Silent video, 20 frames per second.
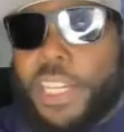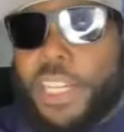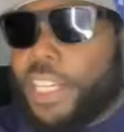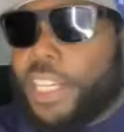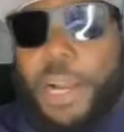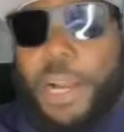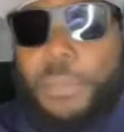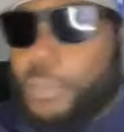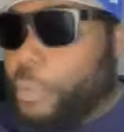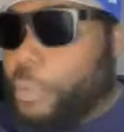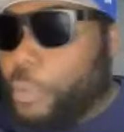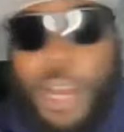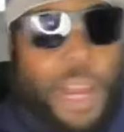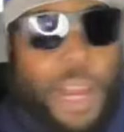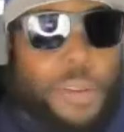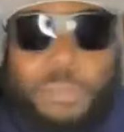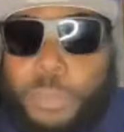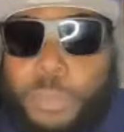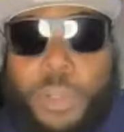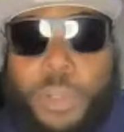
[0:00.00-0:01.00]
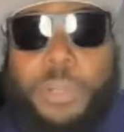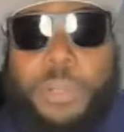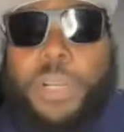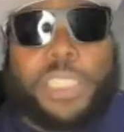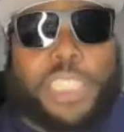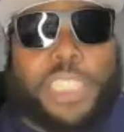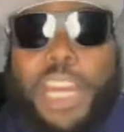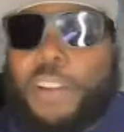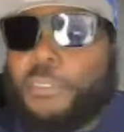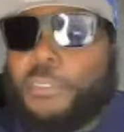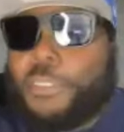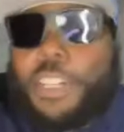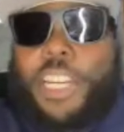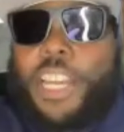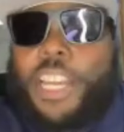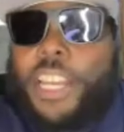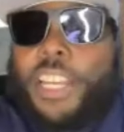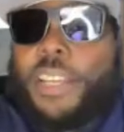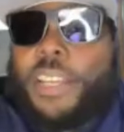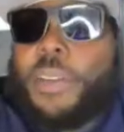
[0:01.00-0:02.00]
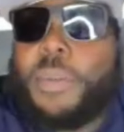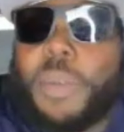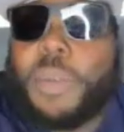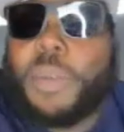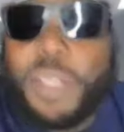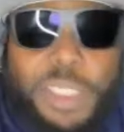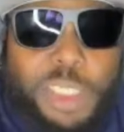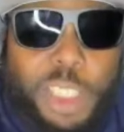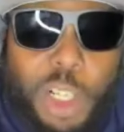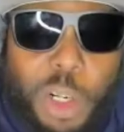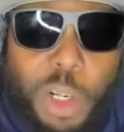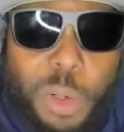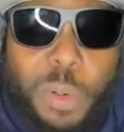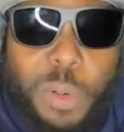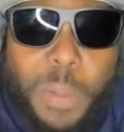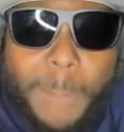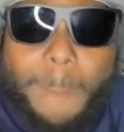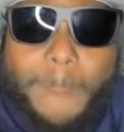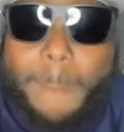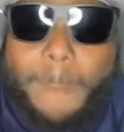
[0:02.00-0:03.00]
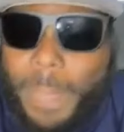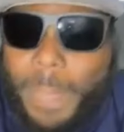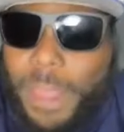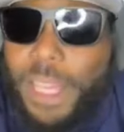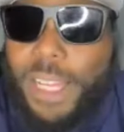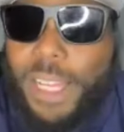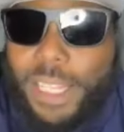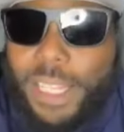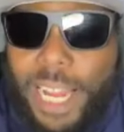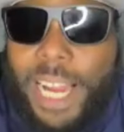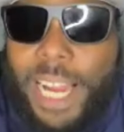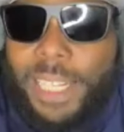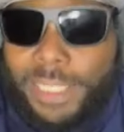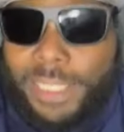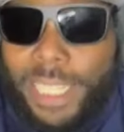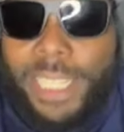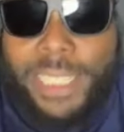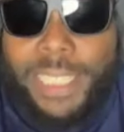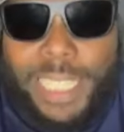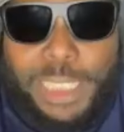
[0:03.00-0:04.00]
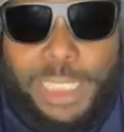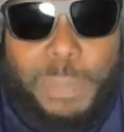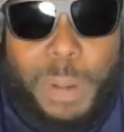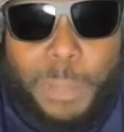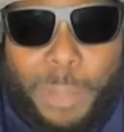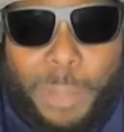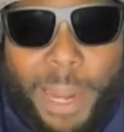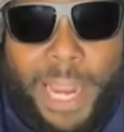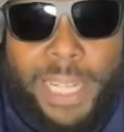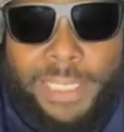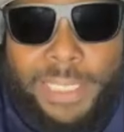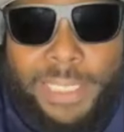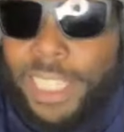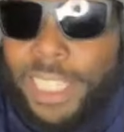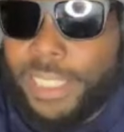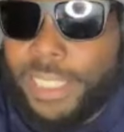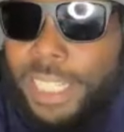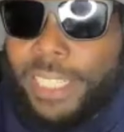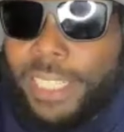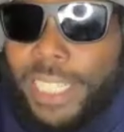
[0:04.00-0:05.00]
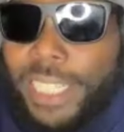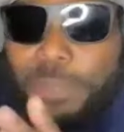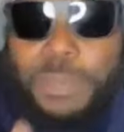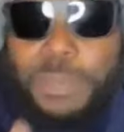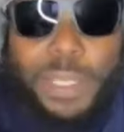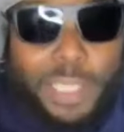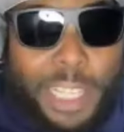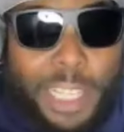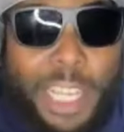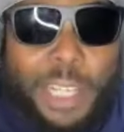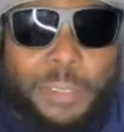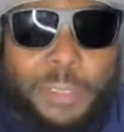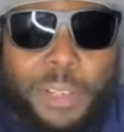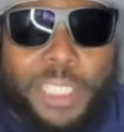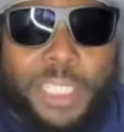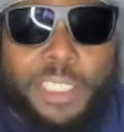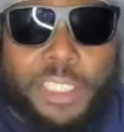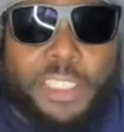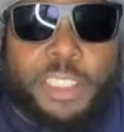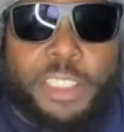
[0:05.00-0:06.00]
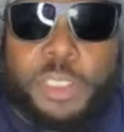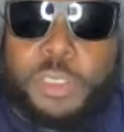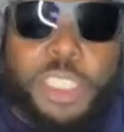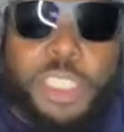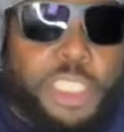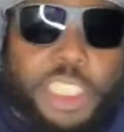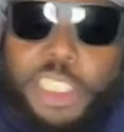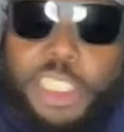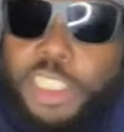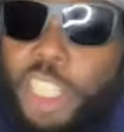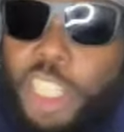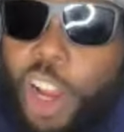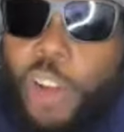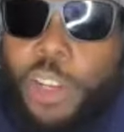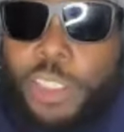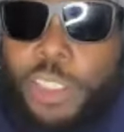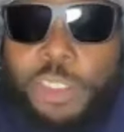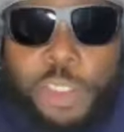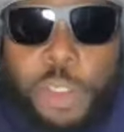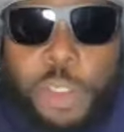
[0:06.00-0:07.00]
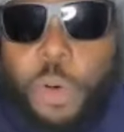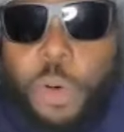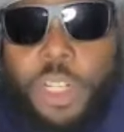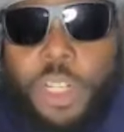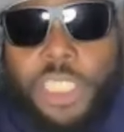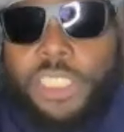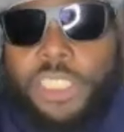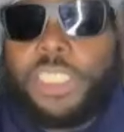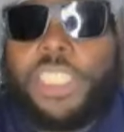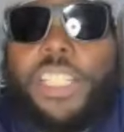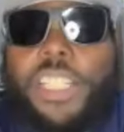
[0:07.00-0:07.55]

that I'm around pretty much every day. So I think that's my passion. I think that's my lane right there too. The the talking stories